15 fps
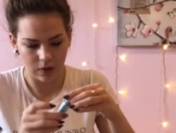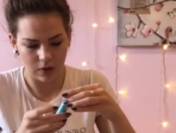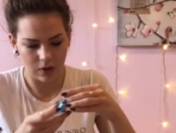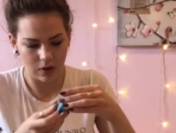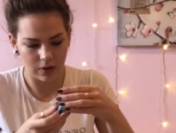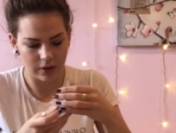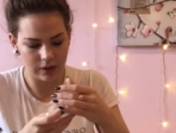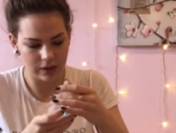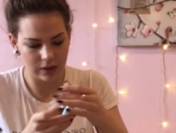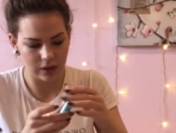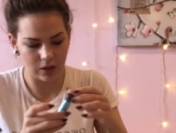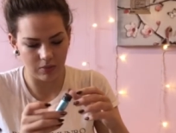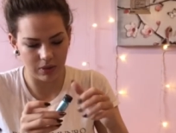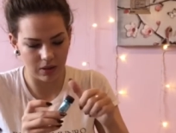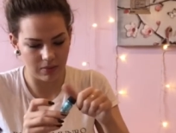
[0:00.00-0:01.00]
Oh, this is
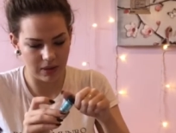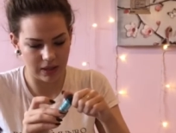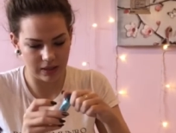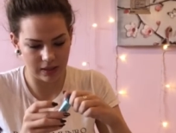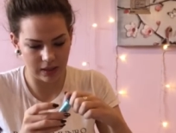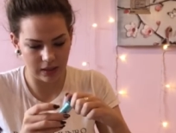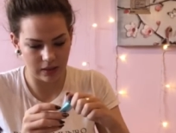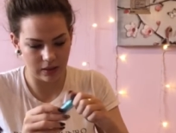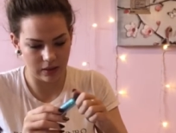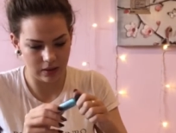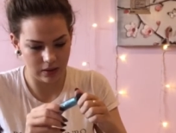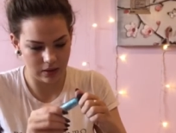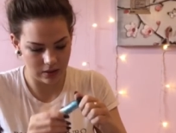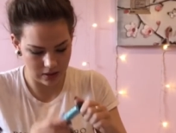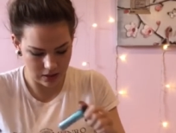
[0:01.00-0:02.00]
going to be amazing.
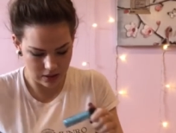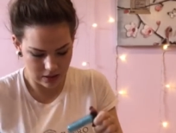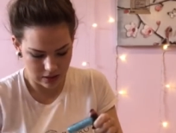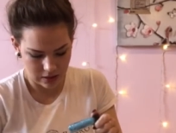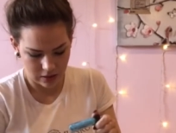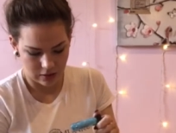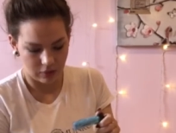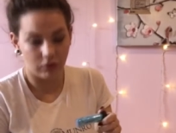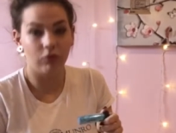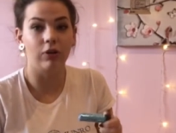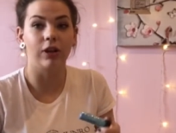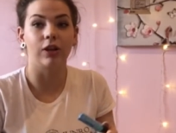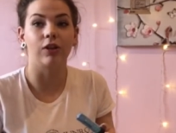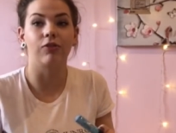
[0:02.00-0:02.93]
Really